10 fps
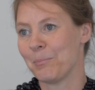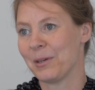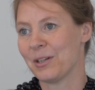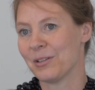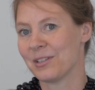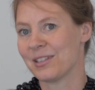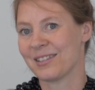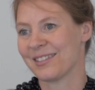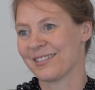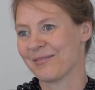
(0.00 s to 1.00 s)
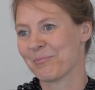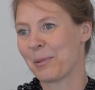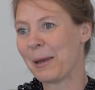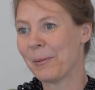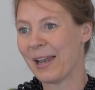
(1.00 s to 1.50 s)
because
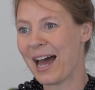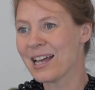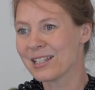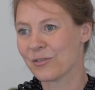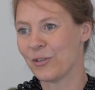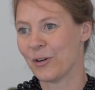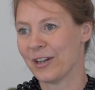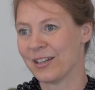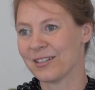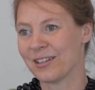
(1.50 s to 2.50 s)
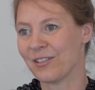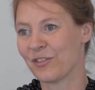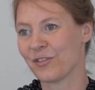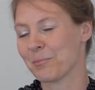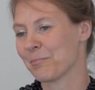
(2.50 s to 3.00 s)
people ask for it.
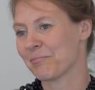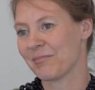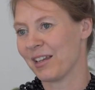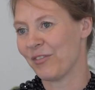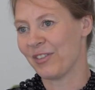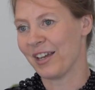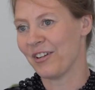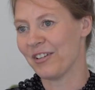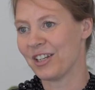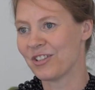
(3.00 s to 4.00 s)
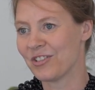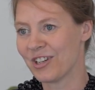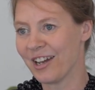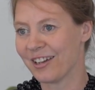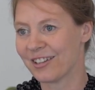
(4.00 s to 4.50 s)
If they don't need to
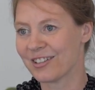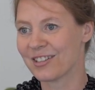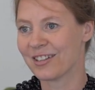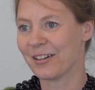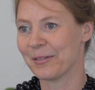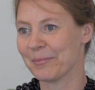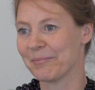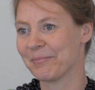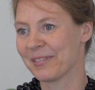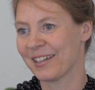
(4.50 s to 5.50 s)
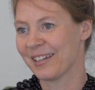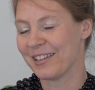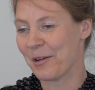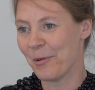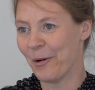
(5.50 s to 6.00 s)
change,
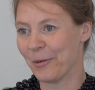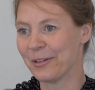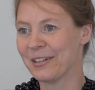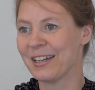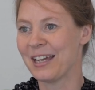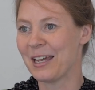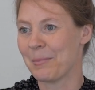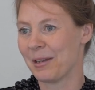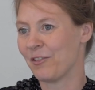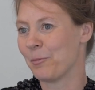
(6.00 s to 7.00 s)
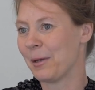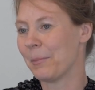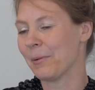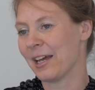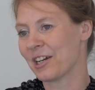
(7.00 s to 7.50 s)
they won't. But if
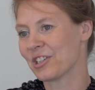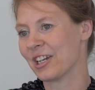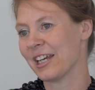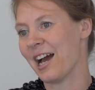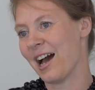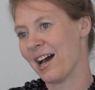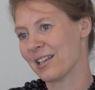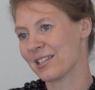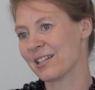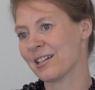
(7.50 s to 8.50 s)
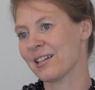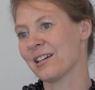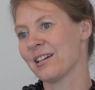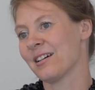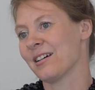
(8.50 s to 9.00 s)
people actually ask
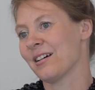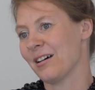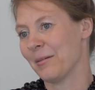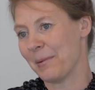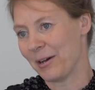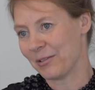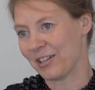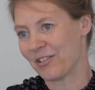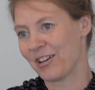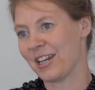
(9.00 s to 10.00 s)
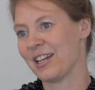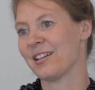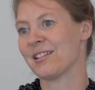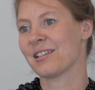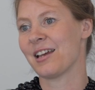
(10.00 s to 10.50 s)
about
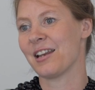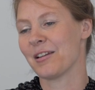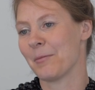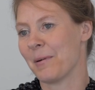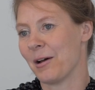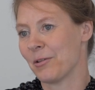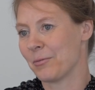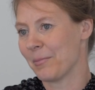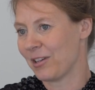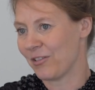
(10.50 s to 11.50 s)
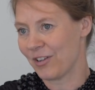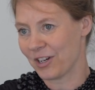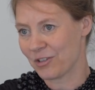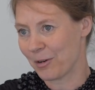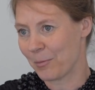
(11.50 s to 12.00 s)
ingredients and about
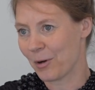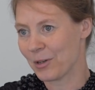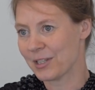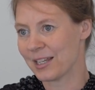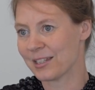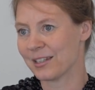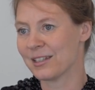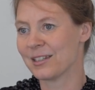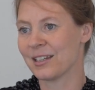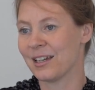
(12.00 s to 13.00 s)
manufacturing processes,